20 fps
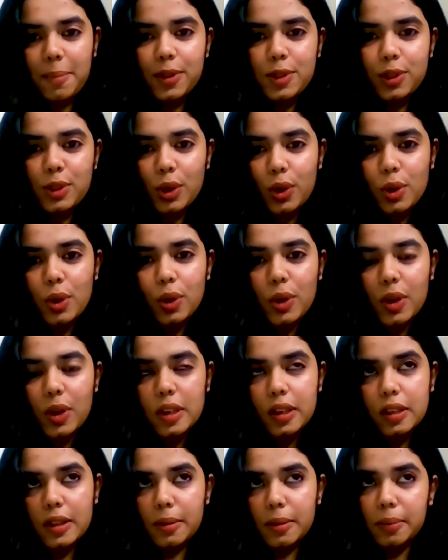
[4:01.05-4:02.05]
So
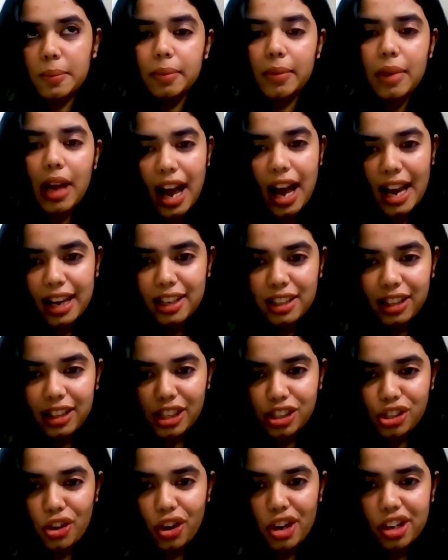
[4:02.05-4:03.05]
I
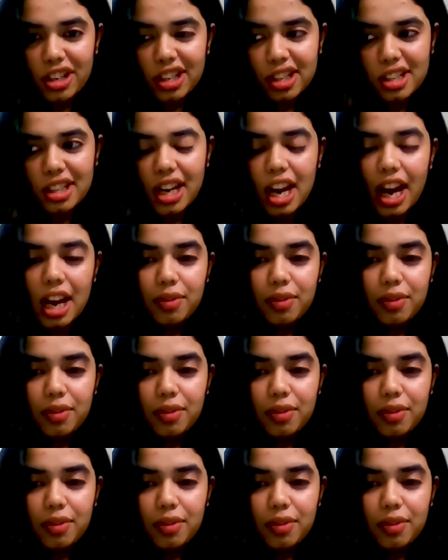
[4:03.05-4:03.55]
reassured her,